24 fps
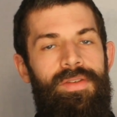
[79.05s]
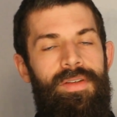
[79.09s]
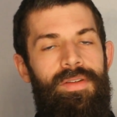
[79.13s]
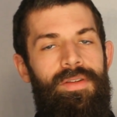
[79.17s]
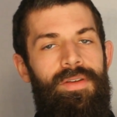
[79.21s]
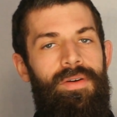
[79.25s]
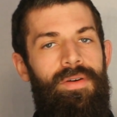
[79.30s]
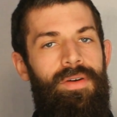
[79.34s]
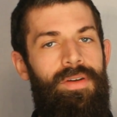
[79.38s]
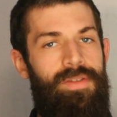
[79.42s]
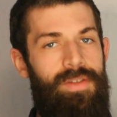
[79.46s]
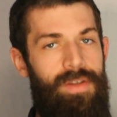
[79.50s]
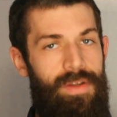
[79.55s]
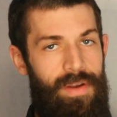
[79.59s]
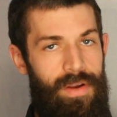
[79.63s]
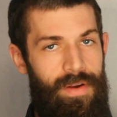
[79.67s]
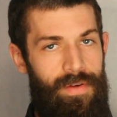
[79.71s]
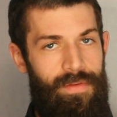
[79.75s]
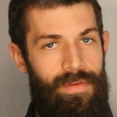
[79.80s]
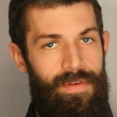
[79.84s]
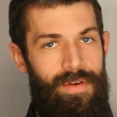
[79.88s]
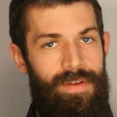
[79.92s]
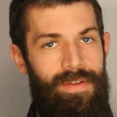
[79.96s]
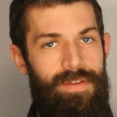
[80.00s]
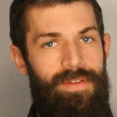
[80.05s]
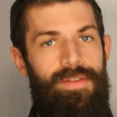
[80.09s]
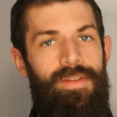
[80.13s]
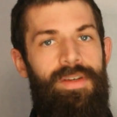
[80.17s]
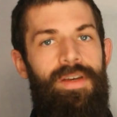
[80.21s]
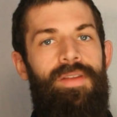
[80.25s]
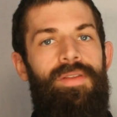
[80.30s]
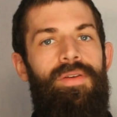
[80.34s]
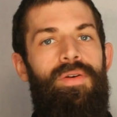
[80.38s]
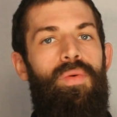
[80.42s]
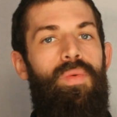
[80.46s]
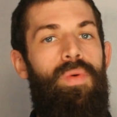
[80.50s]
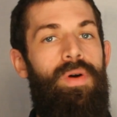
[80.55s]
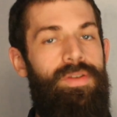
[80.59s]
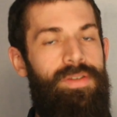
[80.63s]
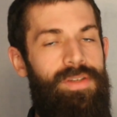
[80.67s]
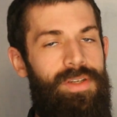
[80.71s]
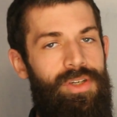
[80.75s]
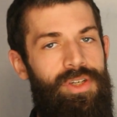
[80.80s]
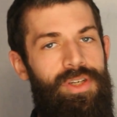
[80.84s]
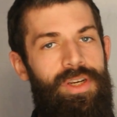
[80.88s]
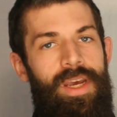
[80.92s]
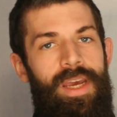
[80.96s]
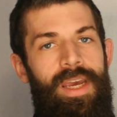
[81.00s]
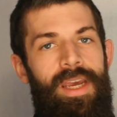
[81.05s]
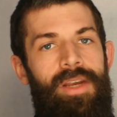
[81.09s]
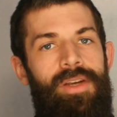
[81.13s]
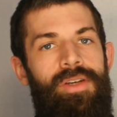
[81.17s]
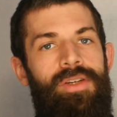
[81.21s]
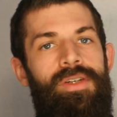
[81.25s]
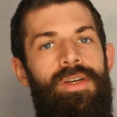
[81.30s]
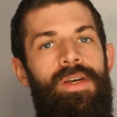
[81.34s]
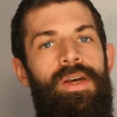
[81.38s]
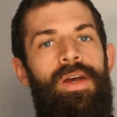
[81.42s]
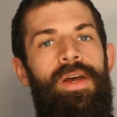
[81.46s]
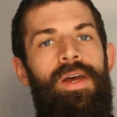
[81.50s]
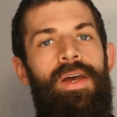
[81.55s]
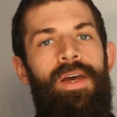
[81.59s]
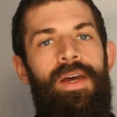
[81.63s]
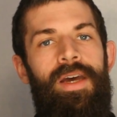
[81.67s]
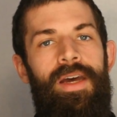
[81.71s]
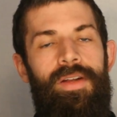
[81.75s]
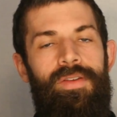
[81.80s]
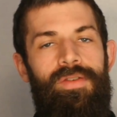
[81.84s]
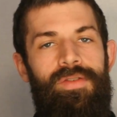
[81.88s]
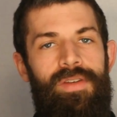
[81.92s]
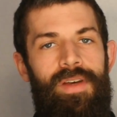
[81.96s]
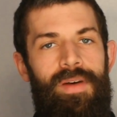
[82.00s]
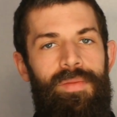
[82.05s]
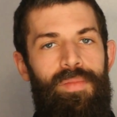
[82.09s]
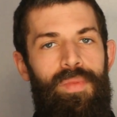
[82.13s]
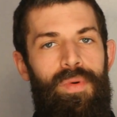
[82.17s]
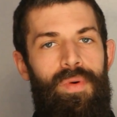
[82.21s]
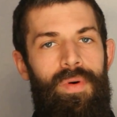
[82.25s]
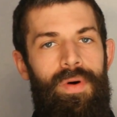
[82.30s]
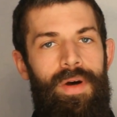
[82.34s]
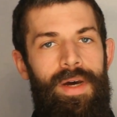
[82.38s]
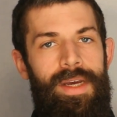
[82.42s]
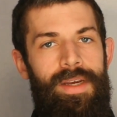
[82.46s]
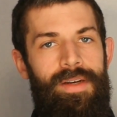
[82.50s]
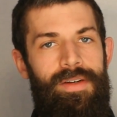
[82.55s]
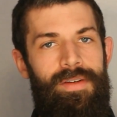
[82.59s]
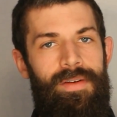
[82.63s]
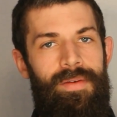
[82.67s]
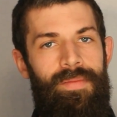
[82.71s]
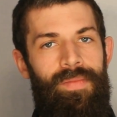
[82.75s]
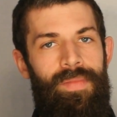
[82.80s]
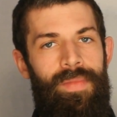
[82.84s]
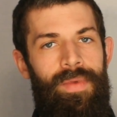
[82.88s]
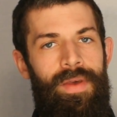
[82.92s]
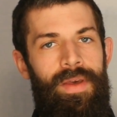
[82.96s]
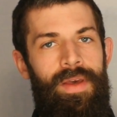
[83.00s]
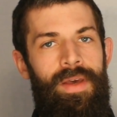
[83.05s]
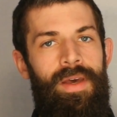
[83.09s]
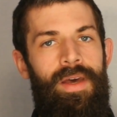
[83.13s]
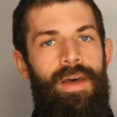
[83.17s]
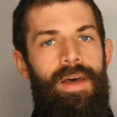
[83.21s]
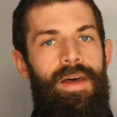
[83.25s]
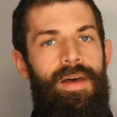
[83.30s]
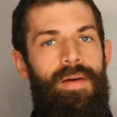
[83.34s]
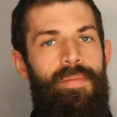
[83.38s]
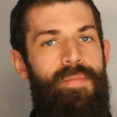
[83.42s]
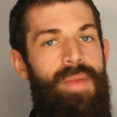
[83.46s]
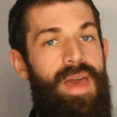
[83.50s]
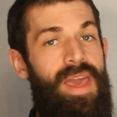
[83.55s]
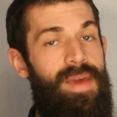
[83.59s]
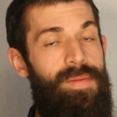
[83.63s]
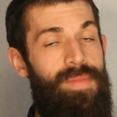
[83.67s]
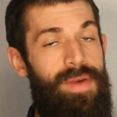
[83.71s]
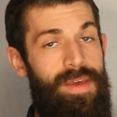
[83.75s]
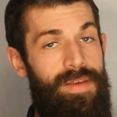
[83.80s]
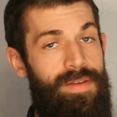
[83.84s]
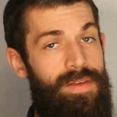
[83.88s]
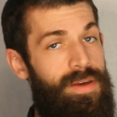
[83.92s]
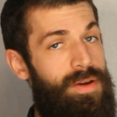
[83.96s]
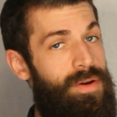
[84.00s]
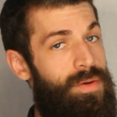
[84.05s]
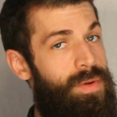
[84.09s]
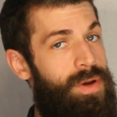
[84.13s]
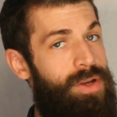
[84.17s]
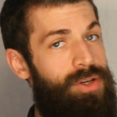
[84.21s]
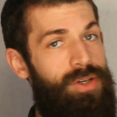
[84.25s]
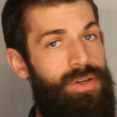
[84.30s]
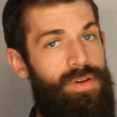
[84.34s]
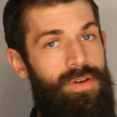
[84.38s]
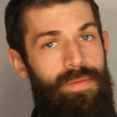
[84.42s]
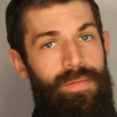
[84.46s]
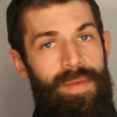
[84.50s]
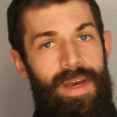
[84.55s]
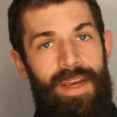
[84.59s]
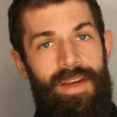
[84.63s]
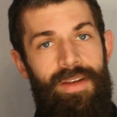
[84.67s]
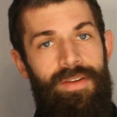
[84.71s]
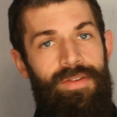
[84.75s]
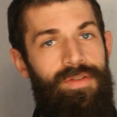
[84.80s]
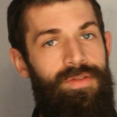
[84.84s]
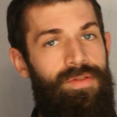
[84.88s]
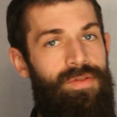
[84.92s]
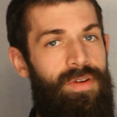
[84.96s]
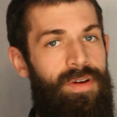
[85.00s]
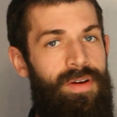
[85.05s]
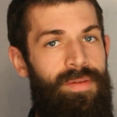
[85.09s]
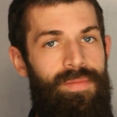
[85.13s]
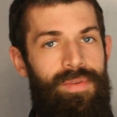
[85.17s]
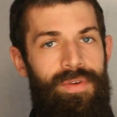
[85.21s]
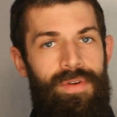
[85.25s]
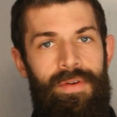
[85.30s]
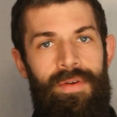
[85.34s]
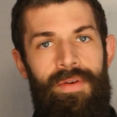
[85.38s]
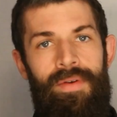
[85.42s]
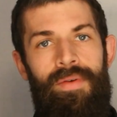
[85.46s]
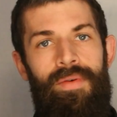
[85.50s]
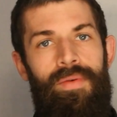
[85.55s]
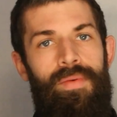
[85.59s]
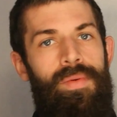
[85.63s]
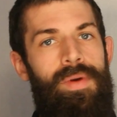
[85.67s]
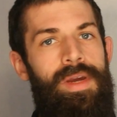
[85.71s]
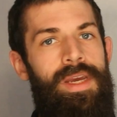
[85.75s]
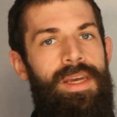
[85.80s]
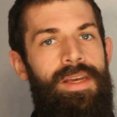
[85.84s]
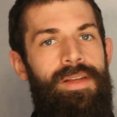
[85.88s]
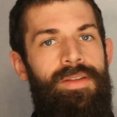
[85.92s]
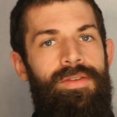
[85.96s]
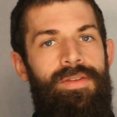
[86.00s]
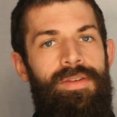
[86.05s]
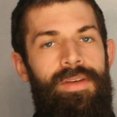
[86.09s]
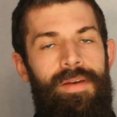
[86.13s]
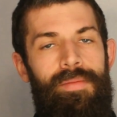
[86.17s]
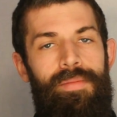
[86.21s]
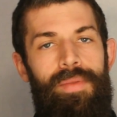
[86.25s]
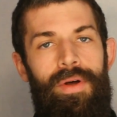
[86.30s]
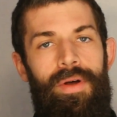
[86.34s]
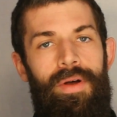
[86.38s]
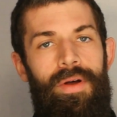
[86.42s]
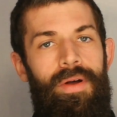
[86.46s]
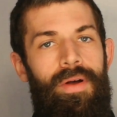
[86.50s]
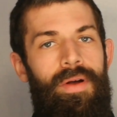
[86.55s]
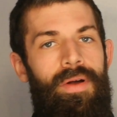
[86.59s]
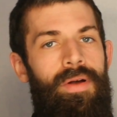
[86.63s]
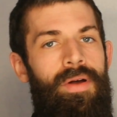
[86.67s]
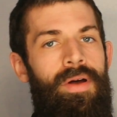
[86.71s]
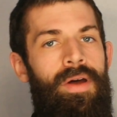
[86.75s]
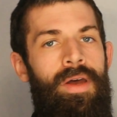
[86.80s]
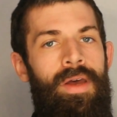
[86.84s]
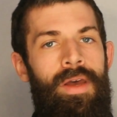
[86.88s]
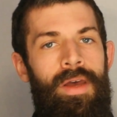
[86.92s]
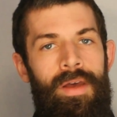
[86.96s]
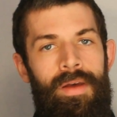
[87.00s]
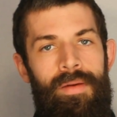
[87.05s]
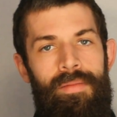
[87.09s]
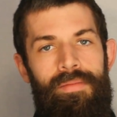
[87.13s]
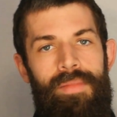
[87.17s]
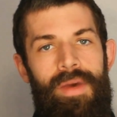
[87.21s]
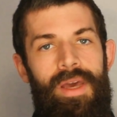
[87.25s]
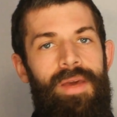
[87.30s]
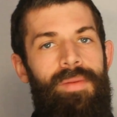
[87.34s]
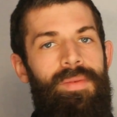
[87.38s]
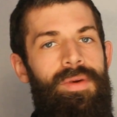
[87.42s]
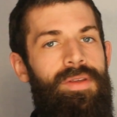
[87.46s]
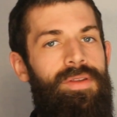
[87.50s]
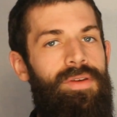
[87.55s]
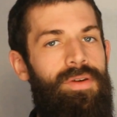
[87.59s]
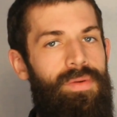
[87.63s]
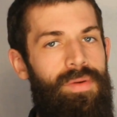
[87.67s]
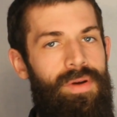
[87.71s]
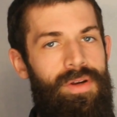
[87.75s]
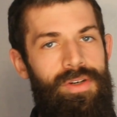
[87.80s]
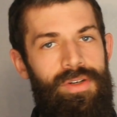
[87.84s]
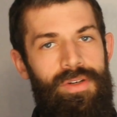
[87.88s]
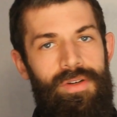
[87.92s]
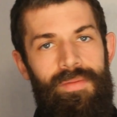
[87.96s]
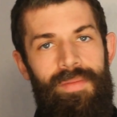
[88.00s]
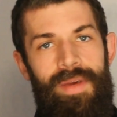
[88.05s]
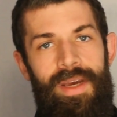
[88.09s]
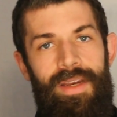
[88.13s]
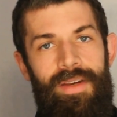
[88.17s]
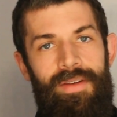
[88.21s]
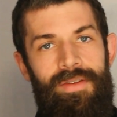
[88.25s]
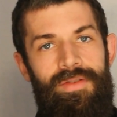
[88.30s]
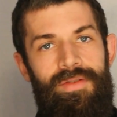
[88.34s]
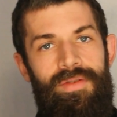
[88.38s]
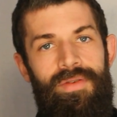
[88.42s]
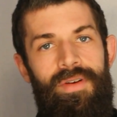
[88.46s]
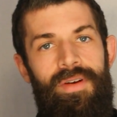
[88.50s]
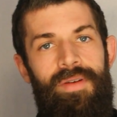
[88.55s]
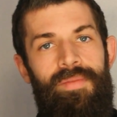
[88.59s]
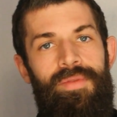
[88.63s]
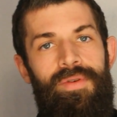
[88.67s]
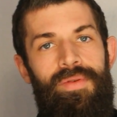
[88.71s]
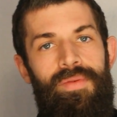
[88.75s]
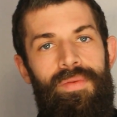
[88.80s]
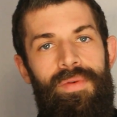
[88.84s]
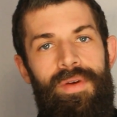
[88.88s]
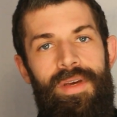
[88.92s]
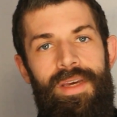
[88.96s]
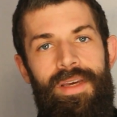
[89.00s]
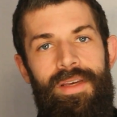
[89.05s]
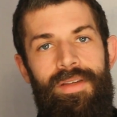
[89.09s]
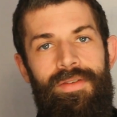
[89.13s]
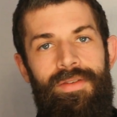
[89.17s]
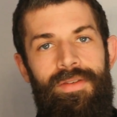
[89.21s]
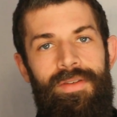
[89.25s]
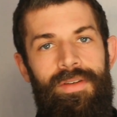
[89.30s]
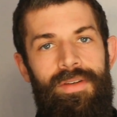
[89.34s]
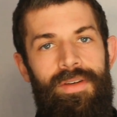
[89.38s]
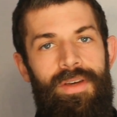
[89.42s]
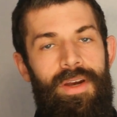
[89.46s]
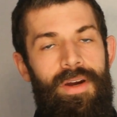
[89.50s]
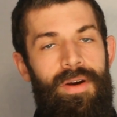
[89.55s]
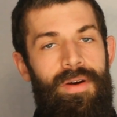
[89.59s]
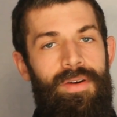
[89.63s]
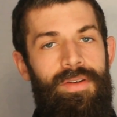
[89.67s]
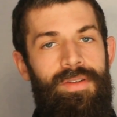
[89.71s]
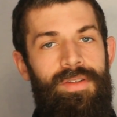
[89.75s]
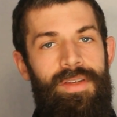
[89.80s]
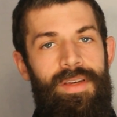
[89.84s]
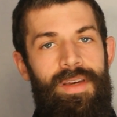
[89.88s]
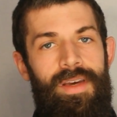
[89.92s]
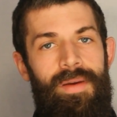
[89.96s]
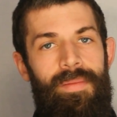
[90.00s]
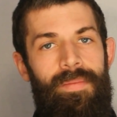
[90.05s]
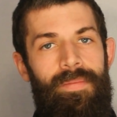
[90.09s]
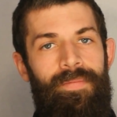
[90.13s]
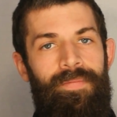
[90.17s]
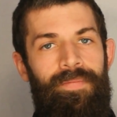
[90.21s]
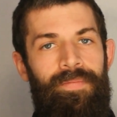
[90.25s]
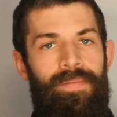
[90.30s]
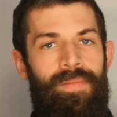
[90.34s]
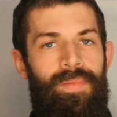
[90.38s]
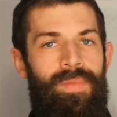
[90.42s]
that there is a difference and there was a change at some point. Maybe the original manuscript reads Ebal, maybe the original manuscript reads Gerizim,